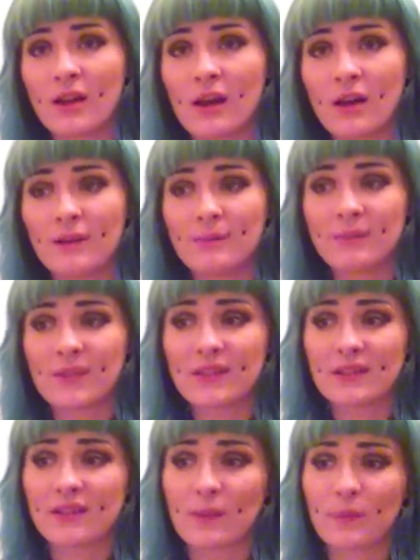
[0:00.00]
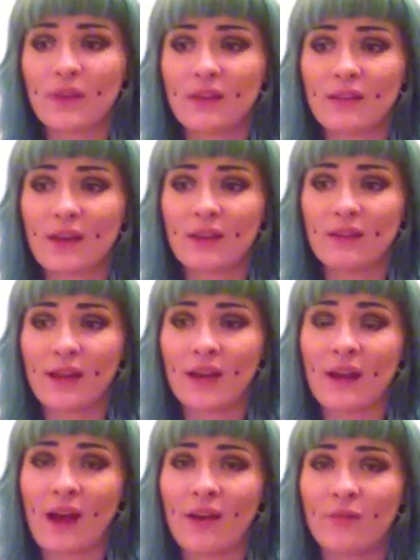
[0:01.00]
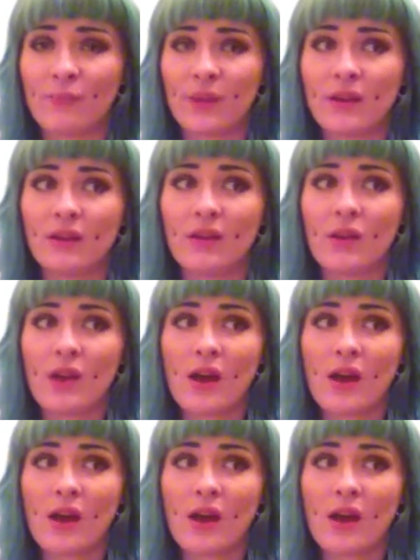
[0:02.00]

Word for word: Um, this is something that, like, I've been,